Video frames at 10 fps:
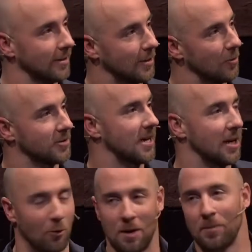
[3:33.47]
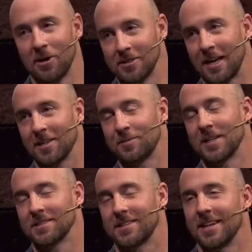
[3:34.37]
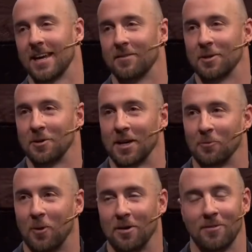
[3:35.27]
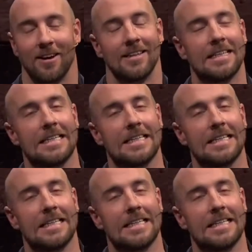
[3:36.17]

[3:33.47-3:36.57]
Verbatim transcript: go to stay at grandparents' house because they have internet and Wi Fi.